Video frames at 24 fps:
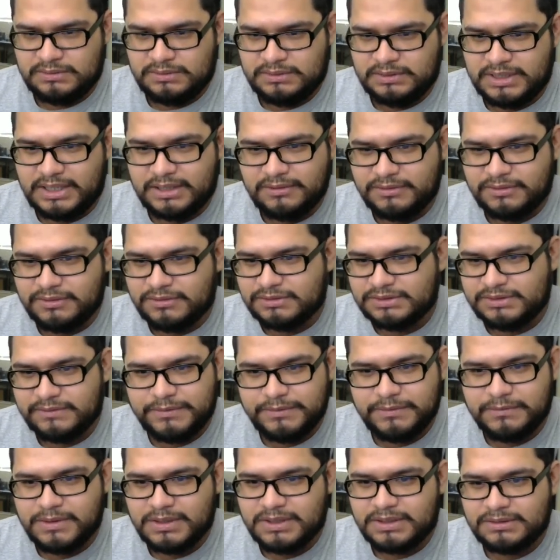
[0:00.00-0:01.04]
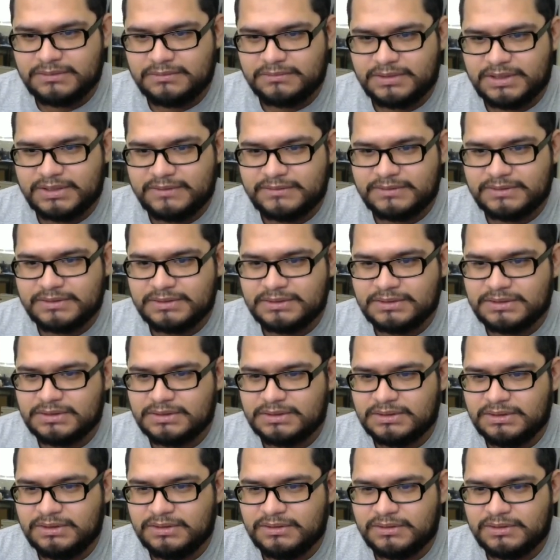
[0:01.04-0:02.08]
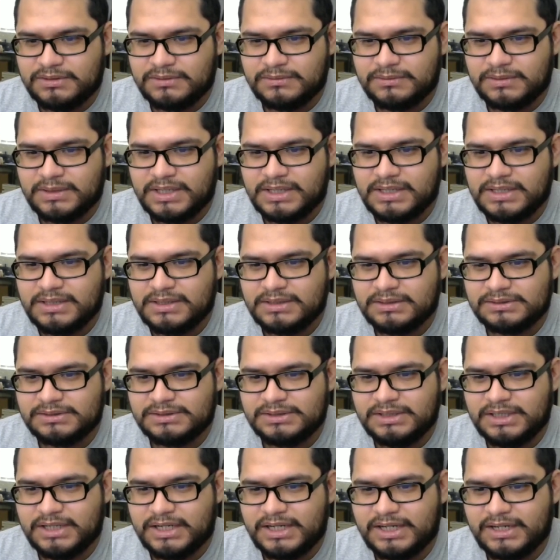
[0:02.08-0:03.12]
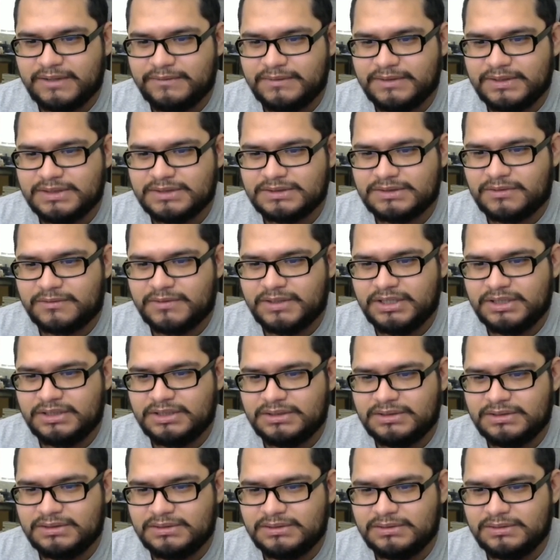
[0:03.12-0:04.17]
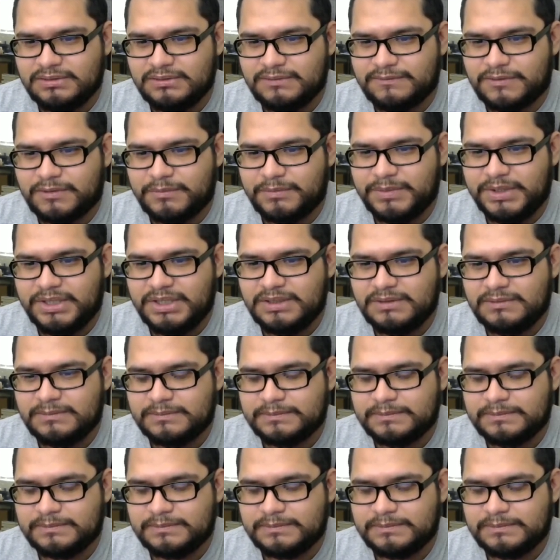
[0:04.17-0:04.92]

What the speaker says: Download those if you want, whatever. Go to that. See, I have this already for me.